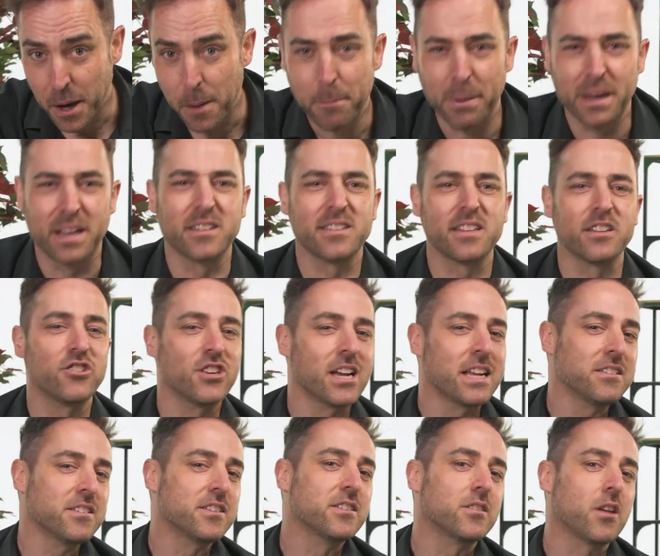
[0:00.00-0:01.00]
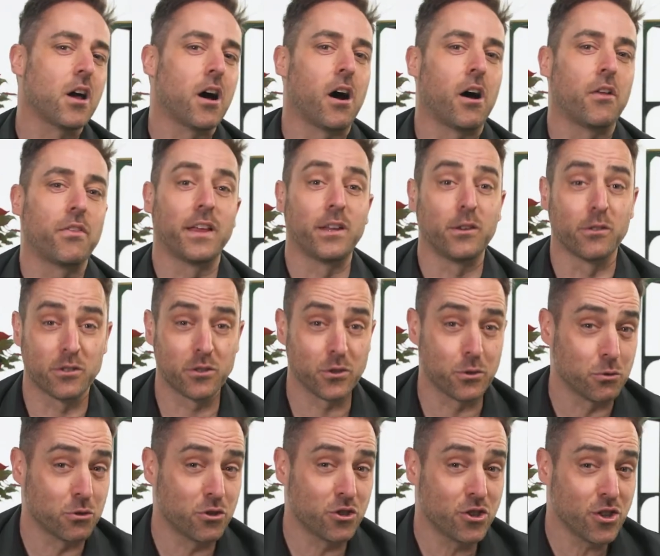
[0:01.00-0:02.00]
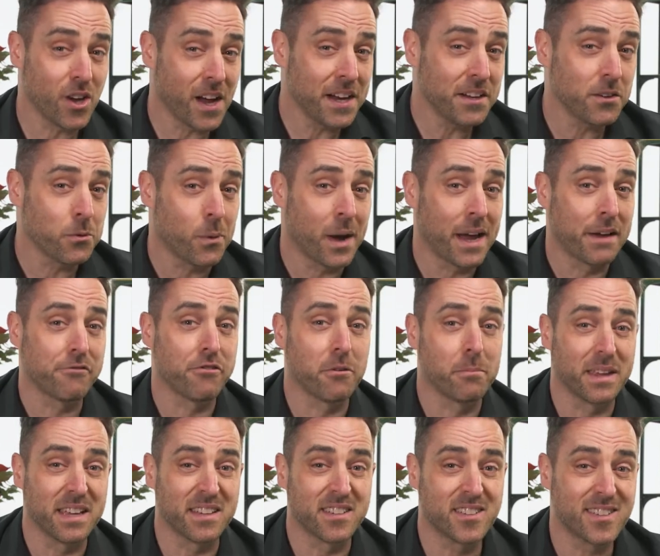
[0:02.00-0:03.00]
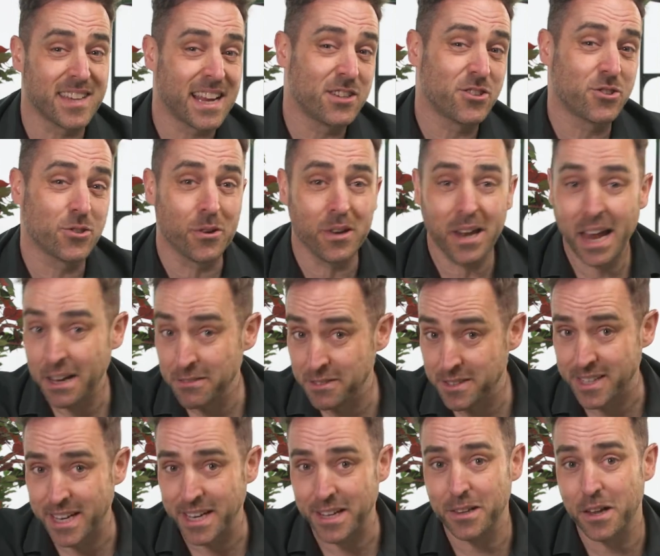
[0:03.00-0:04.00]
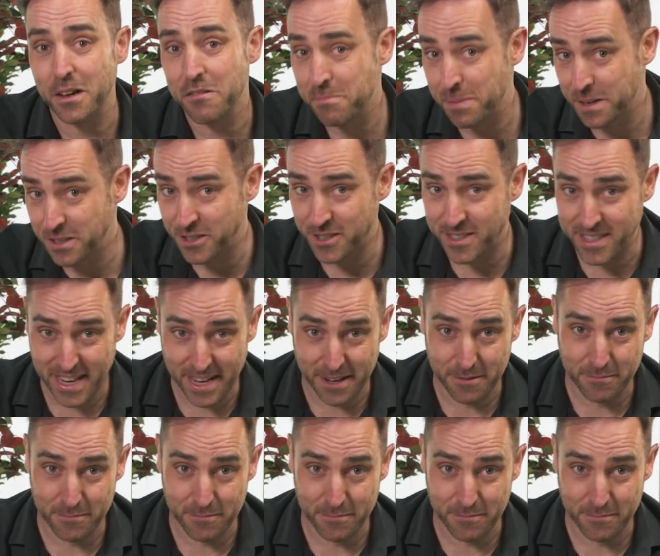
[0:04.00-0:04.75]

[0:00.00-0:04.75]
Because the chances are that your school shied away from the essential life skill of budgeting.